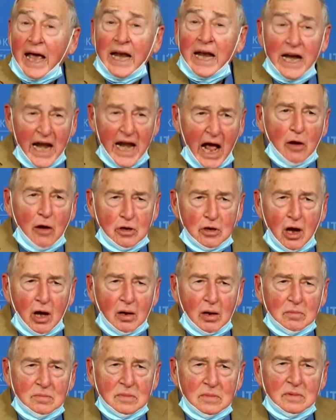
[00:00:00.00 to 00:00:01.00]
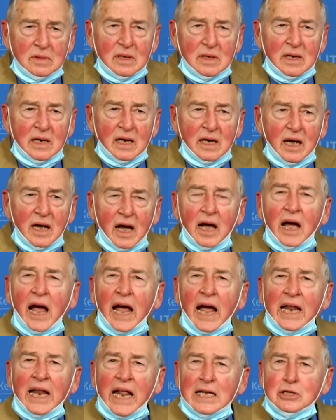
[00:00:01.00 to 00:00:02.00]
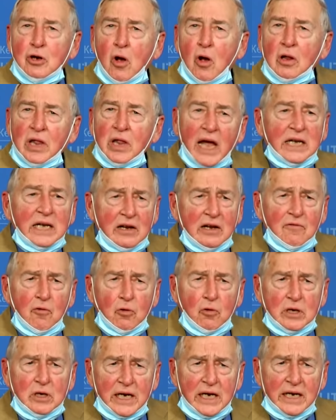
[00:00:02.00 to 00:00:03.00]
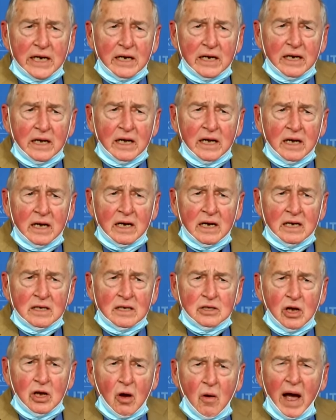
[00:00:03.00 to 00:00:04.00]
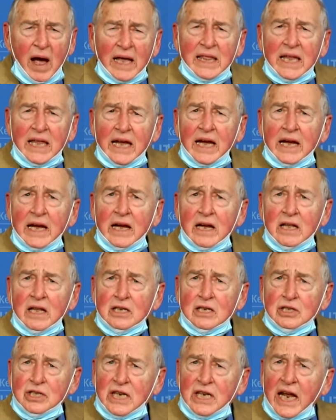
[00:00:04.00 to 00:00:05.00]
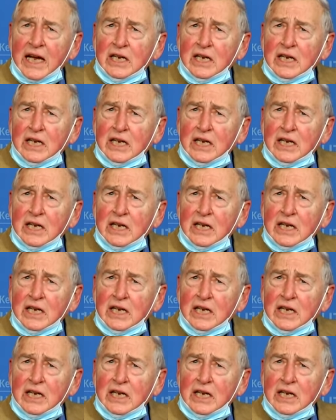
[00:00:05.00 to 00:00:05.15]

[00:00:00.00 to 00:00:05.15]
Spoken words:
and that's called 1914. So I think the stakes here are huge.